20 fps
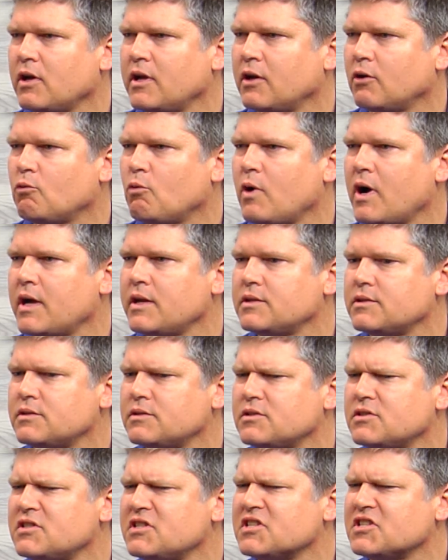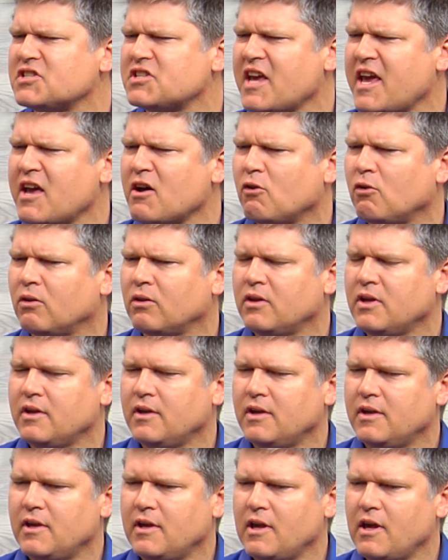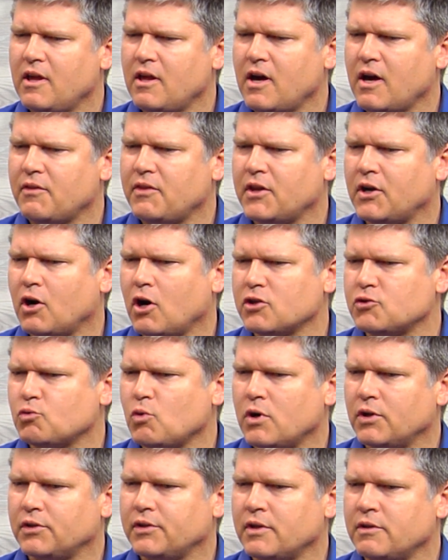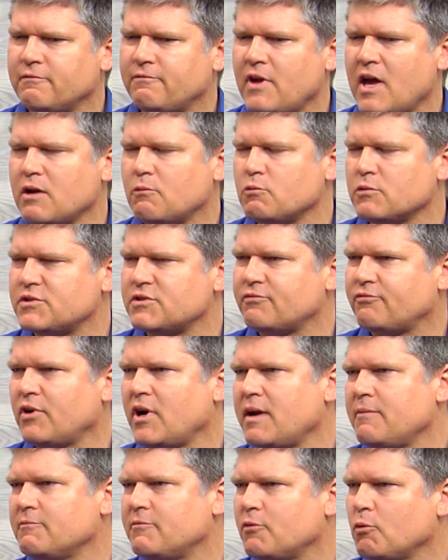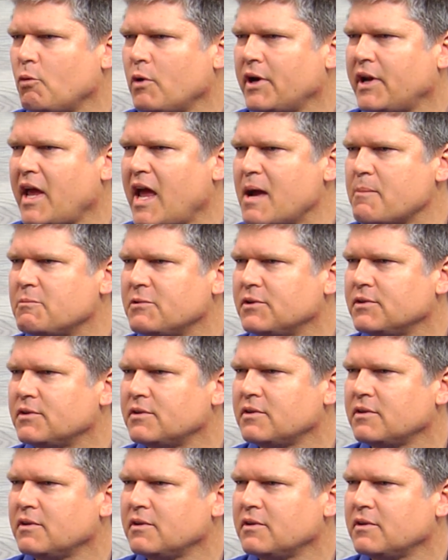in quite detail, that Oswald, in fact, was framed for what happened.